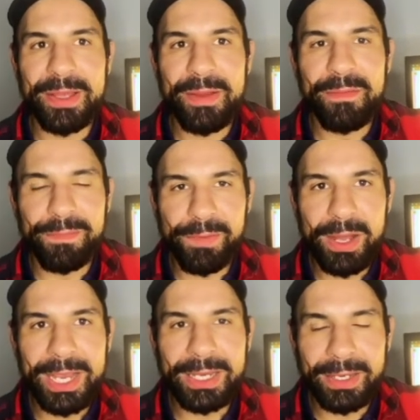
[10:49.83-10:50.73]

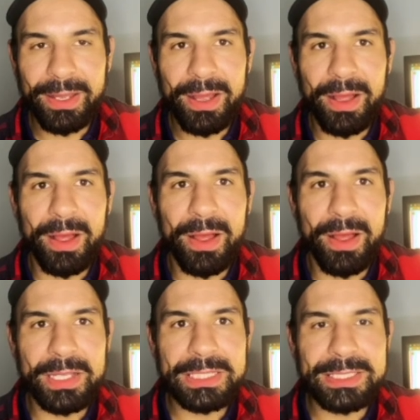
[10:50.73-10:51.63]
find
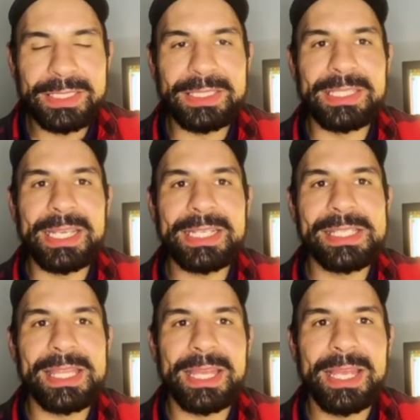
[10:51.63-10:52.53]
a
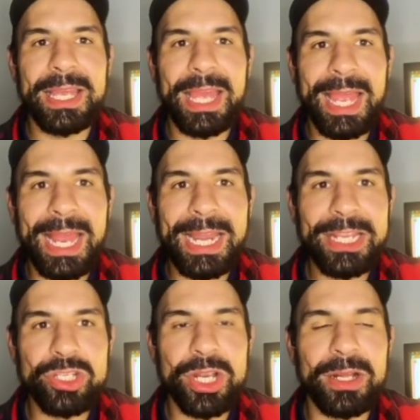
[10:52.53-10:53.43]
sixth
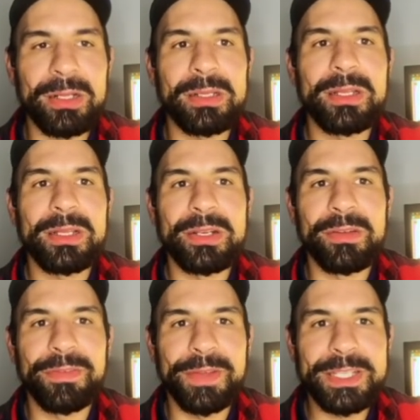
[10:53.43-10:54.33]
NHL
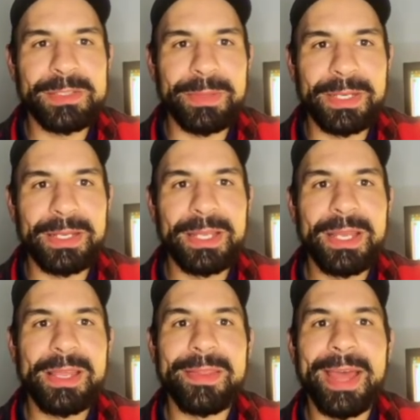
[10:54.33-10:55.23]
defenseman
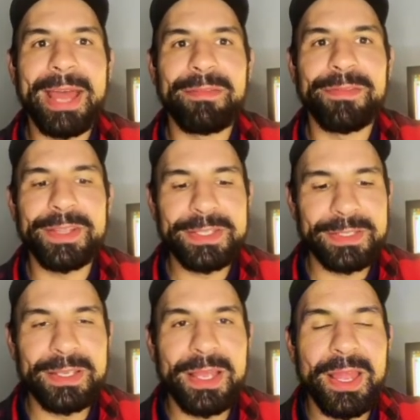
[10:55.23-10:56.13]
that
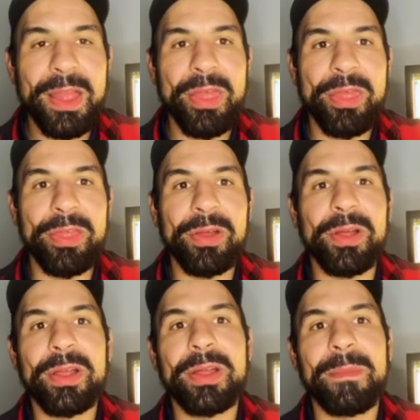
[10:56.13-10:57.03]
fits
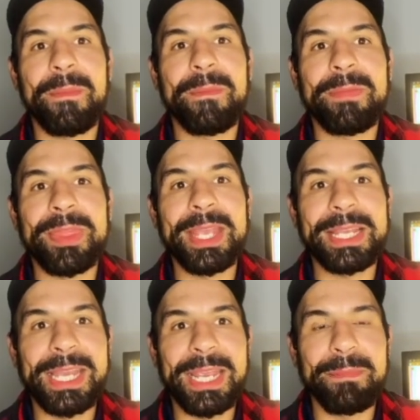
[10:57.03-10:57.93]
the
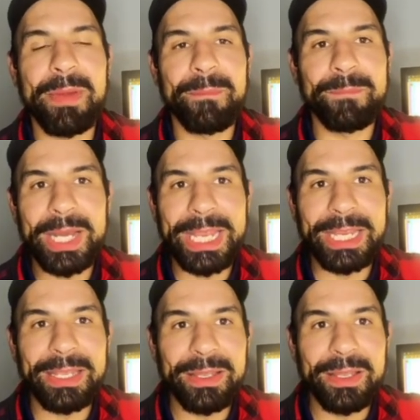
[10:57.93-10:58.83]
nickname
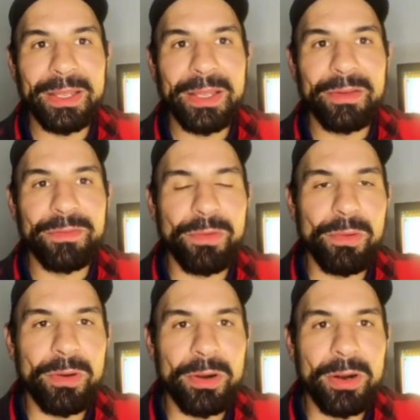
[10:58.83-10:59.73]
Mike
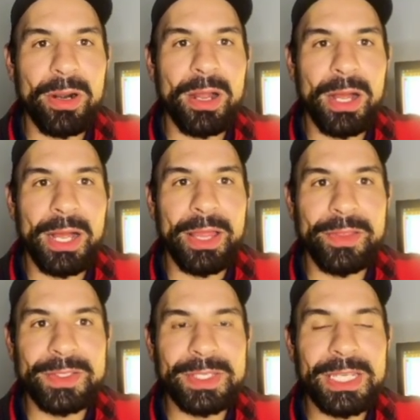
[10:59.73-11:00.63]
for uh,
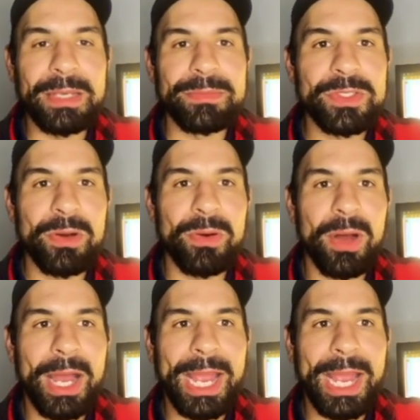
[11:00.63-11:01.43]
this team. So I